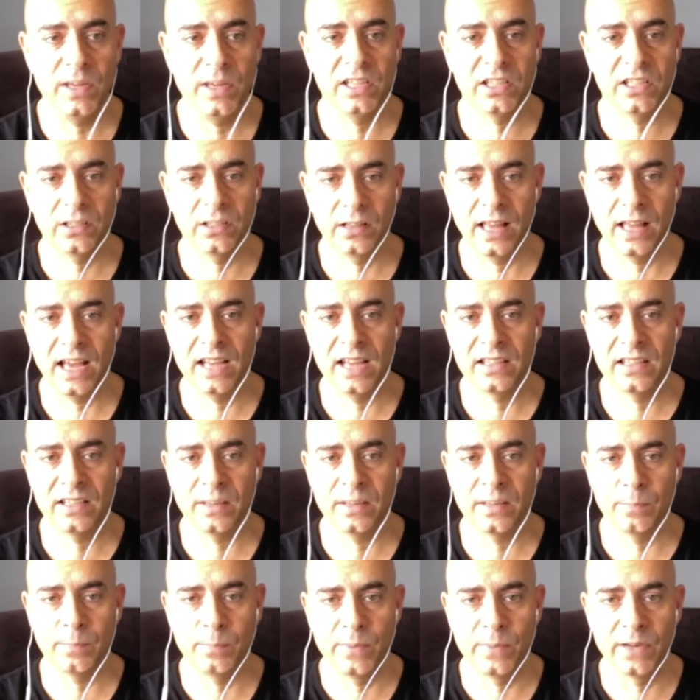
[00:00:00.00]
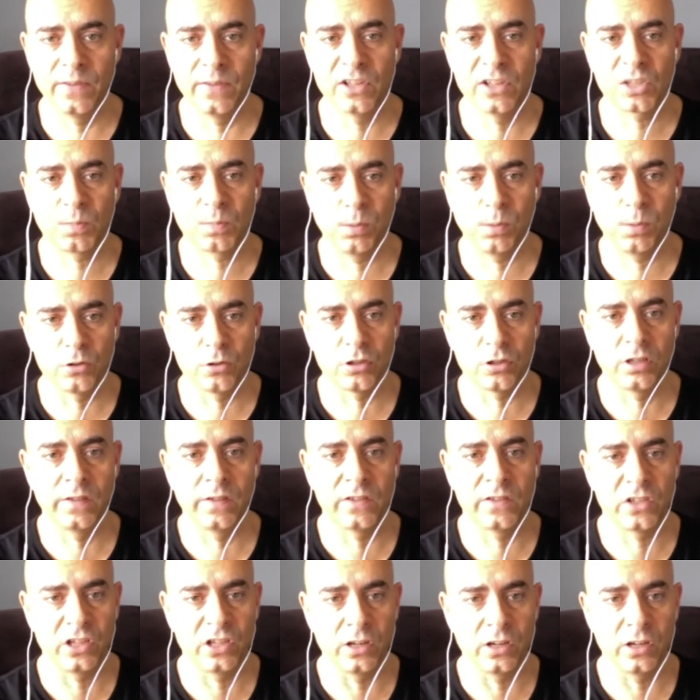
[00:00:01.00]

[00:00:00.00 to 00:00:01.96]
still has a bit of explosiveness in